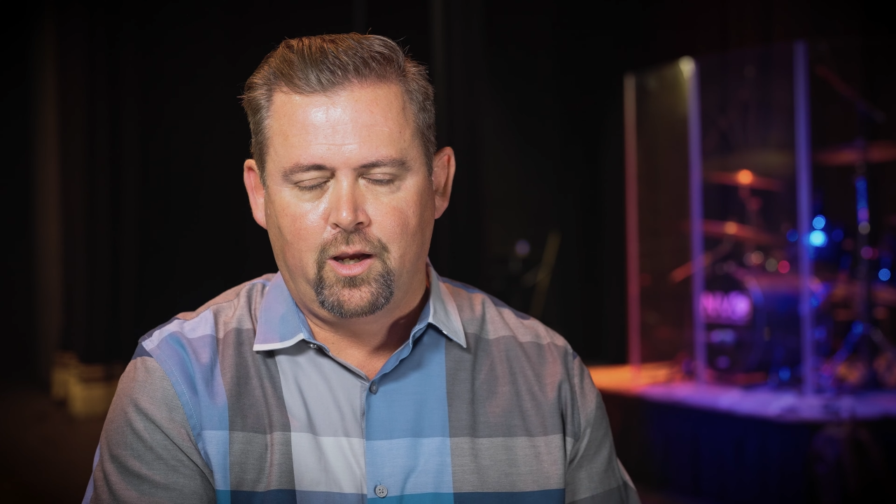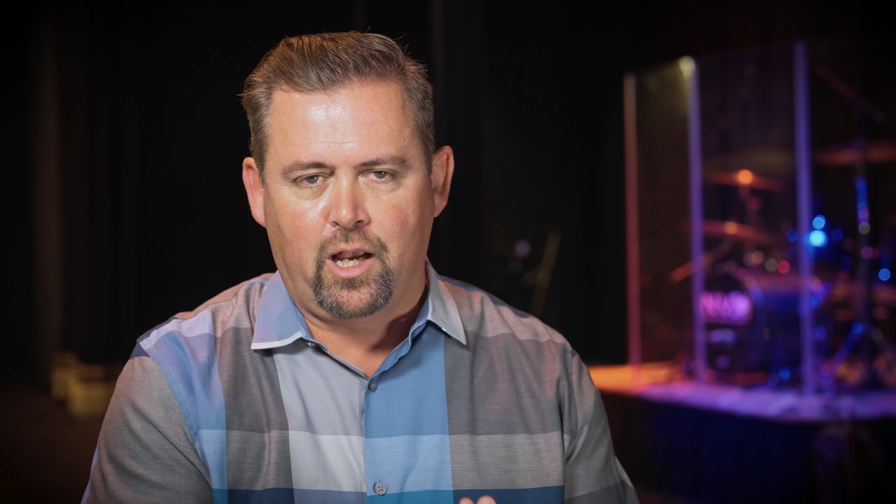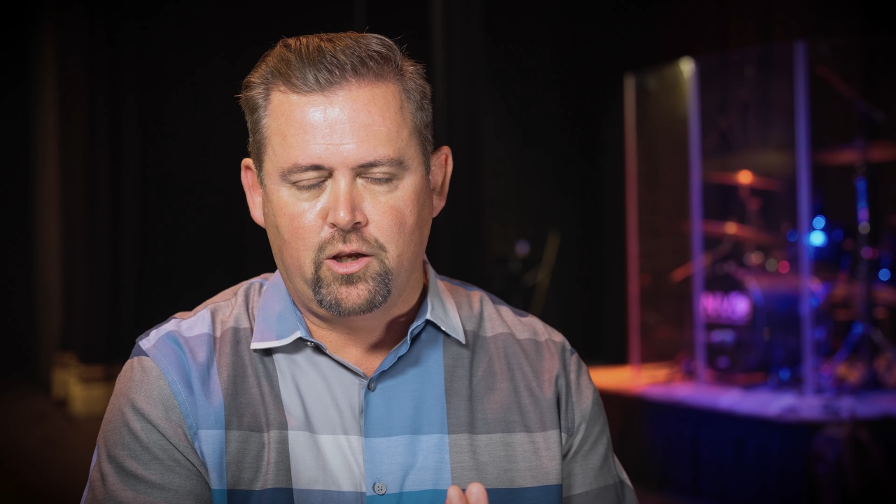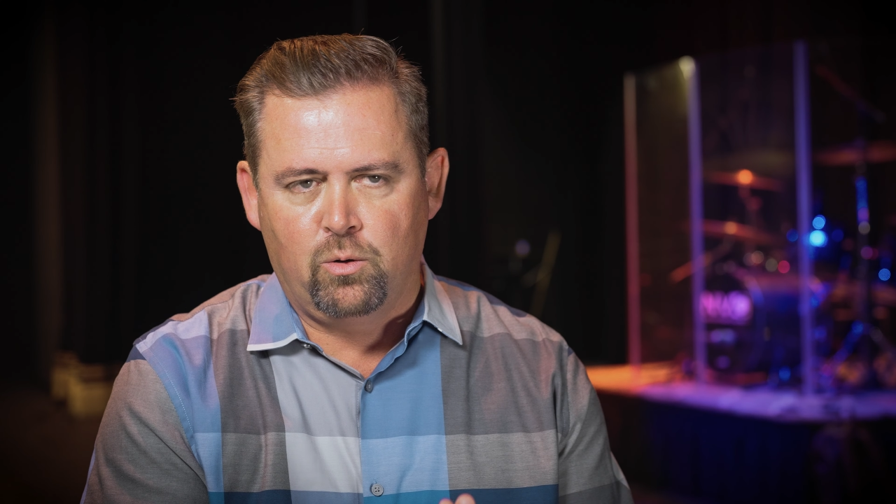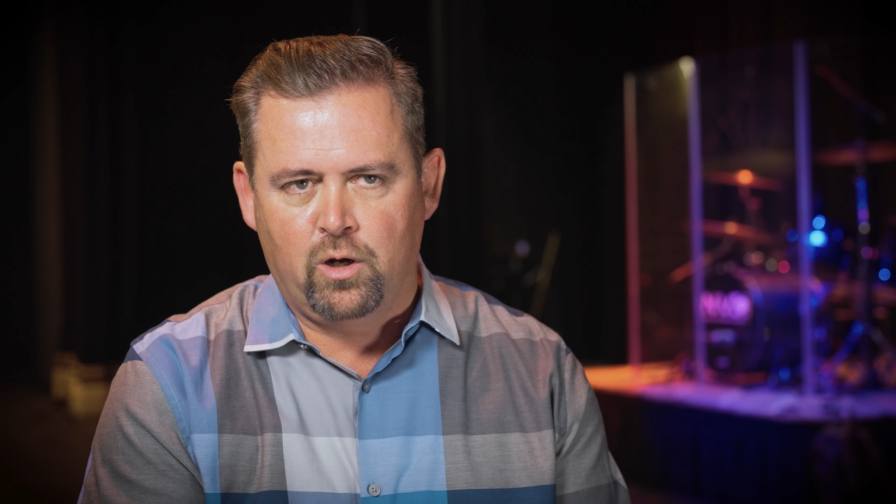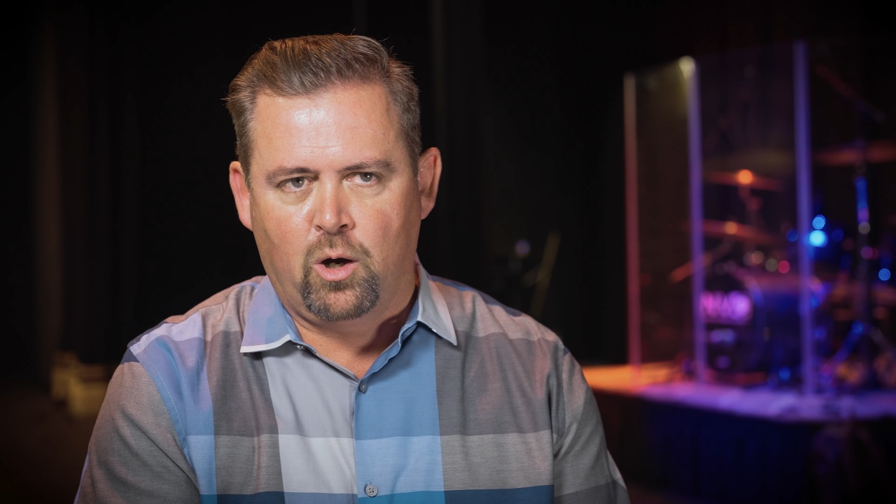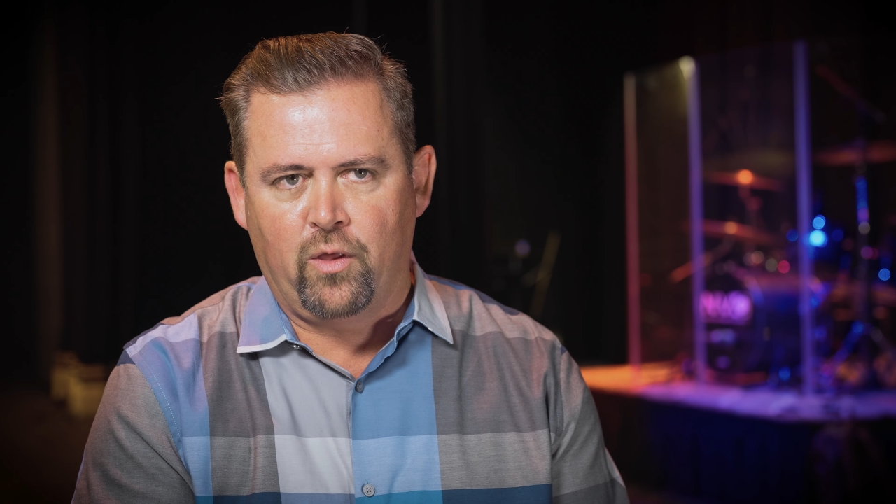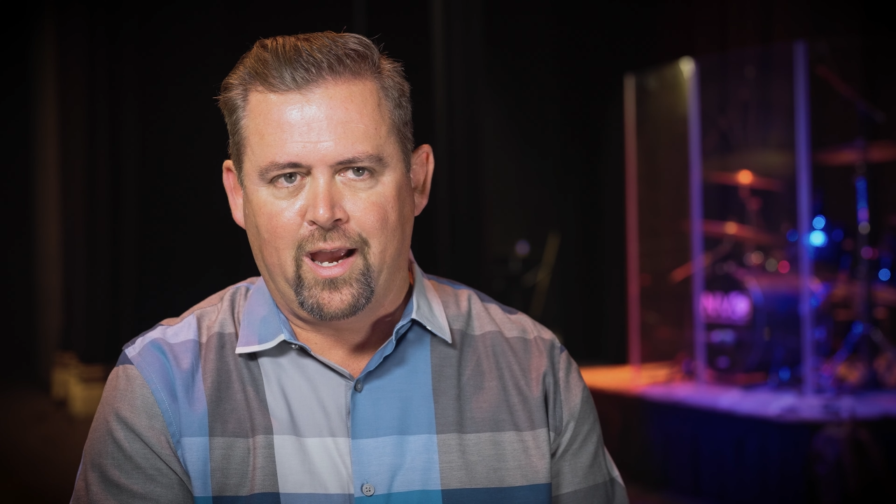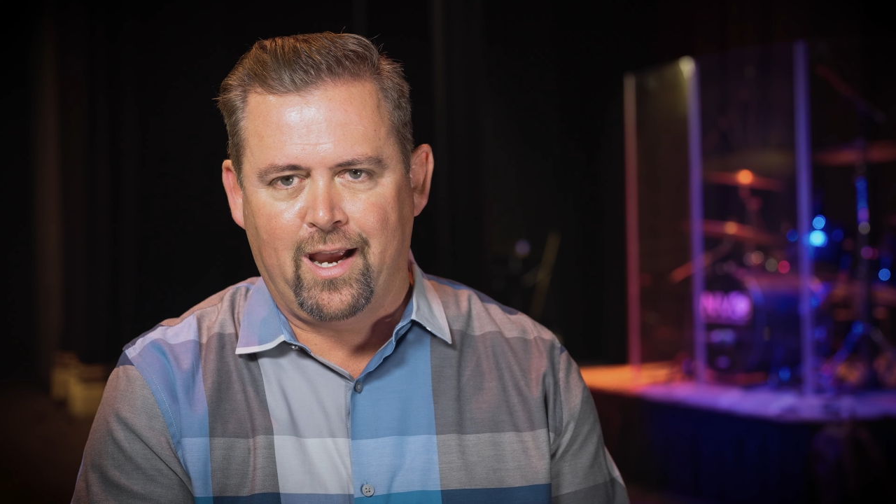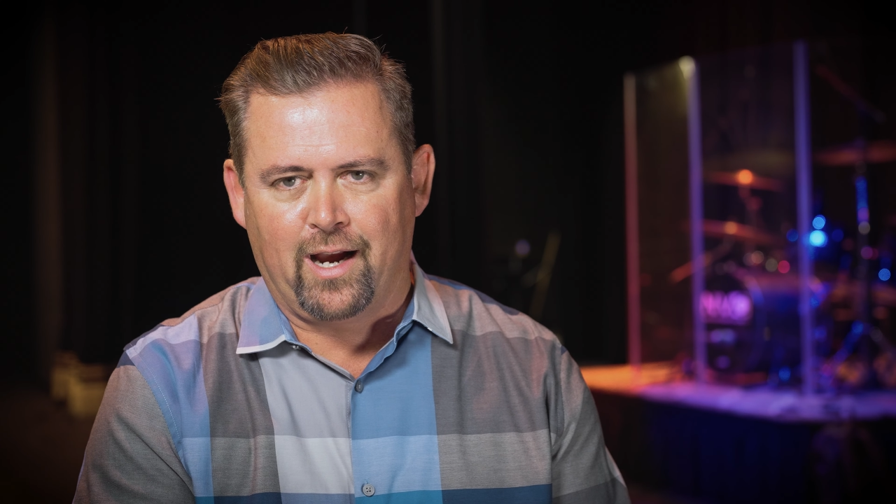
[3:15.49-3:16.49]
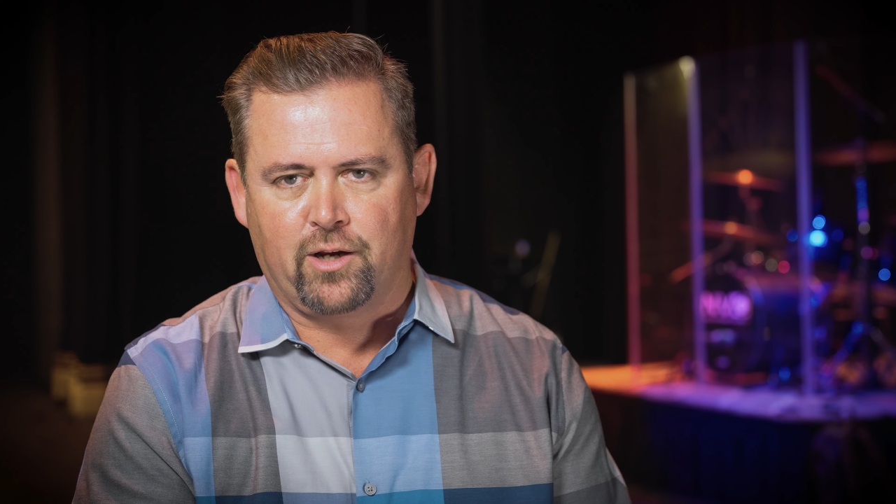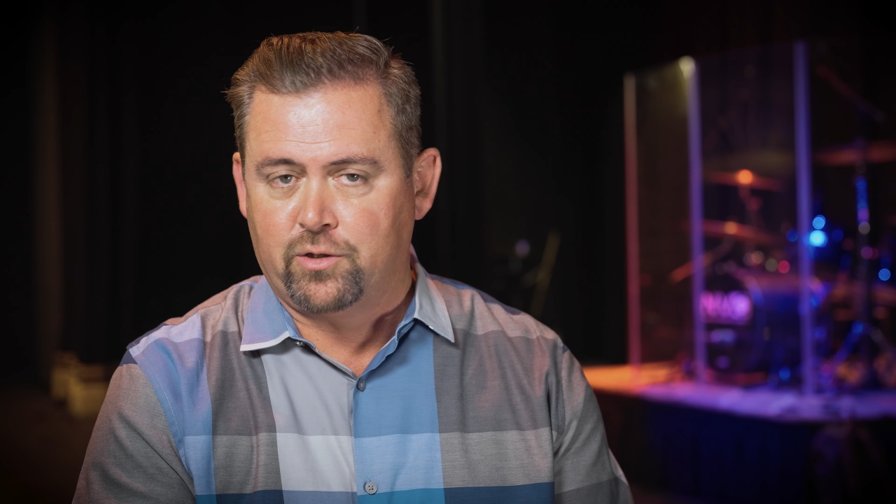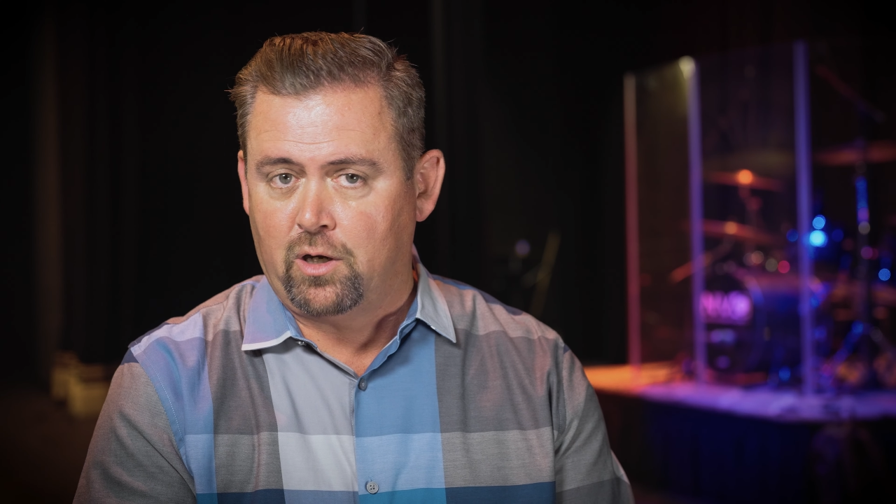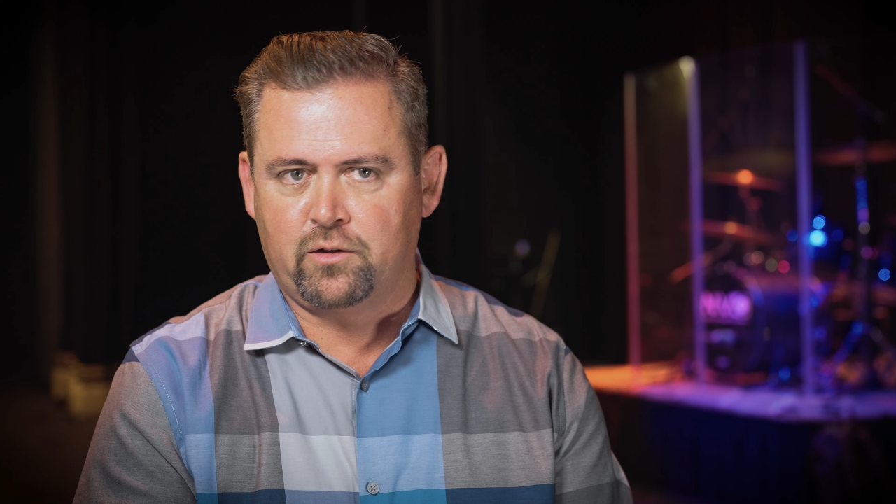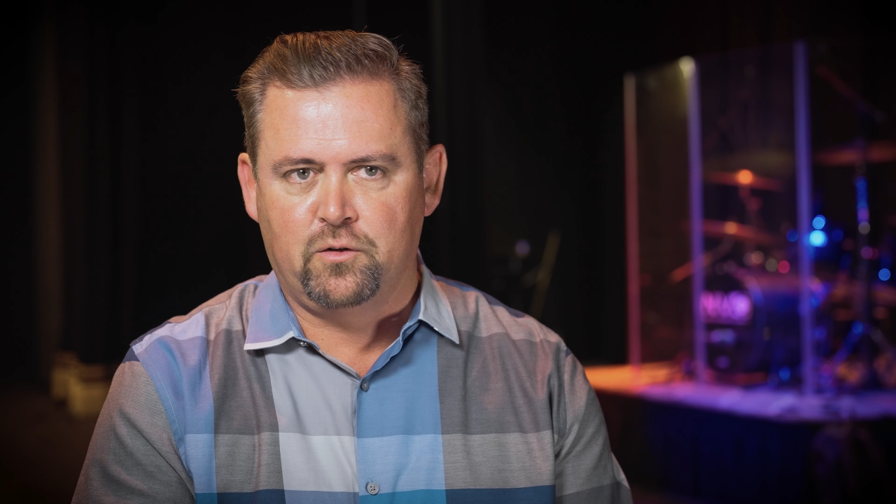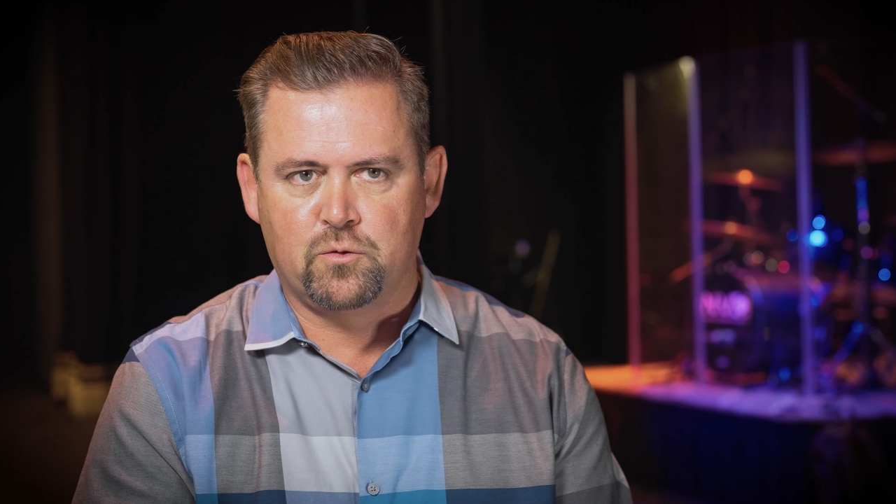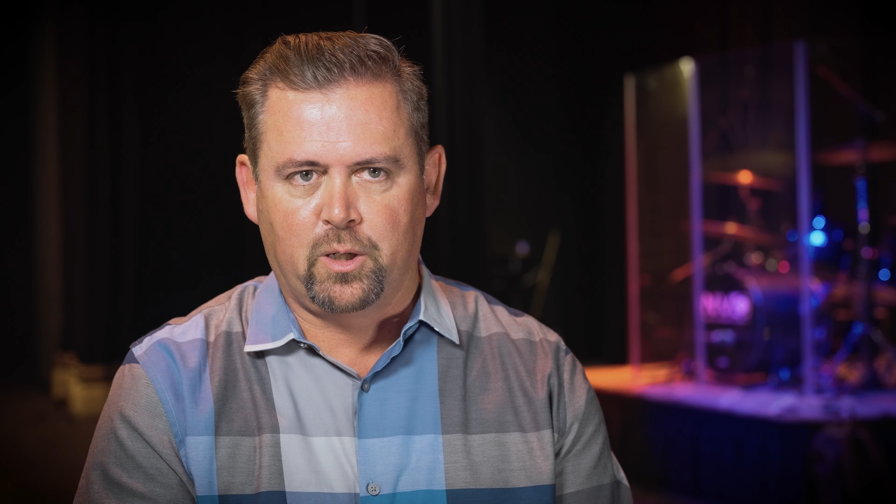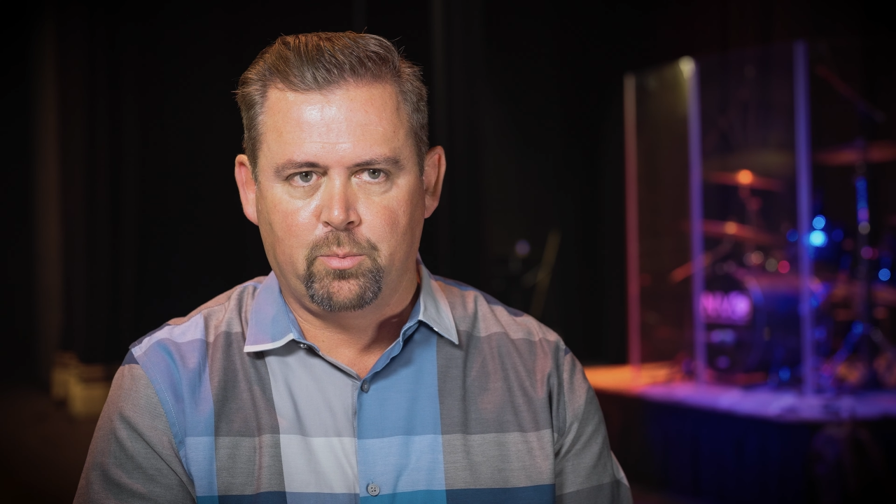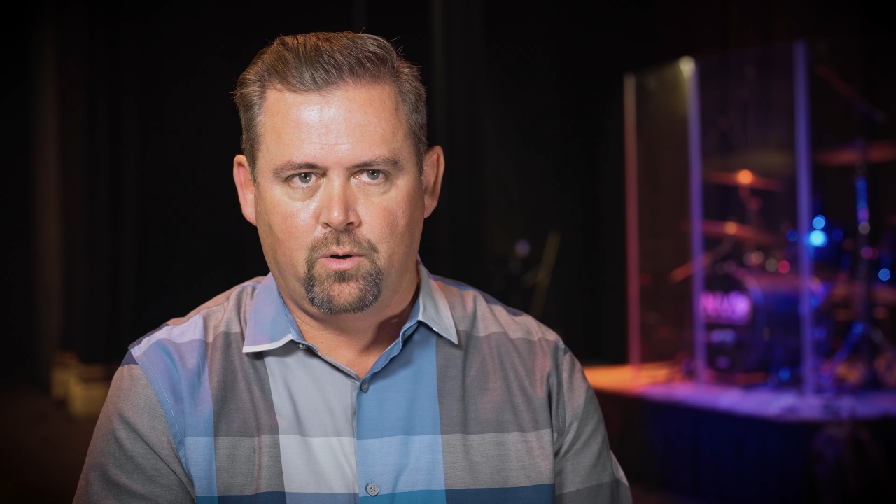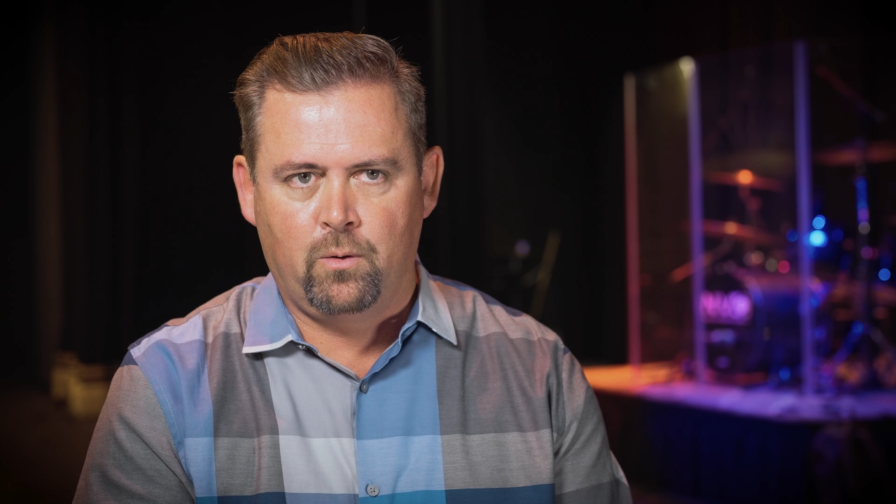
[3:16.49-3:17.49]
and you know that, hey, I can talk to these
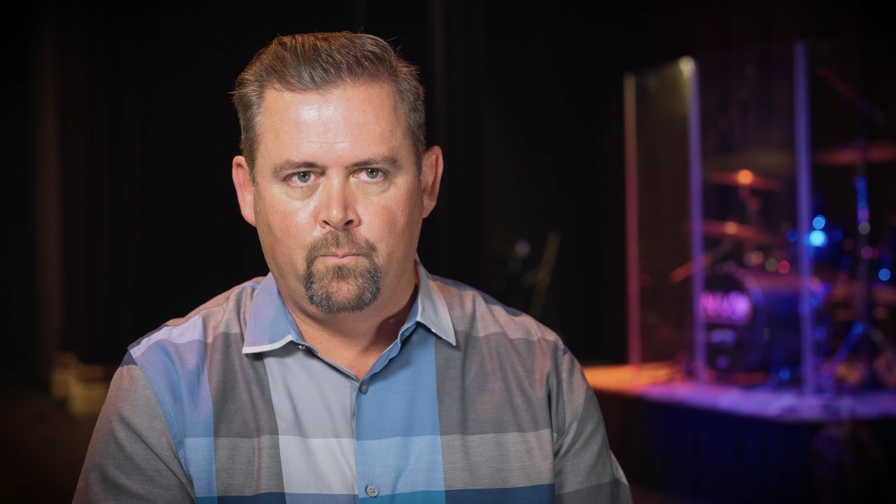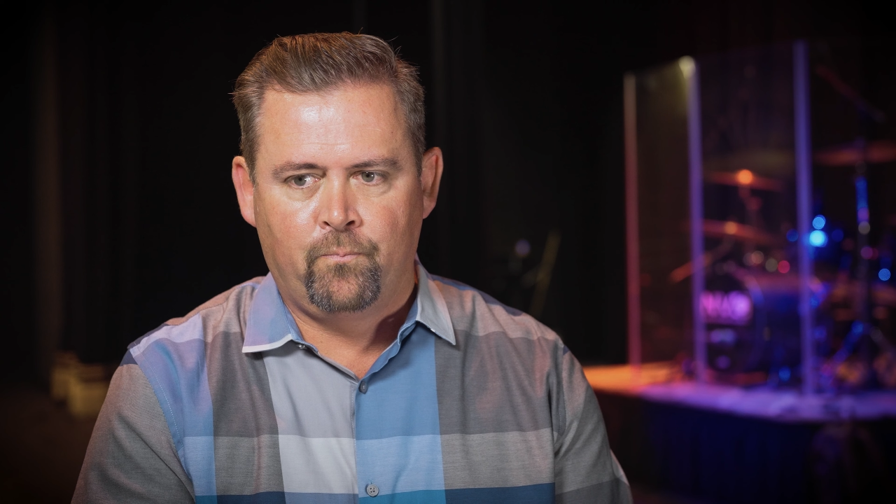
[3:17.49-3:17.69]
people,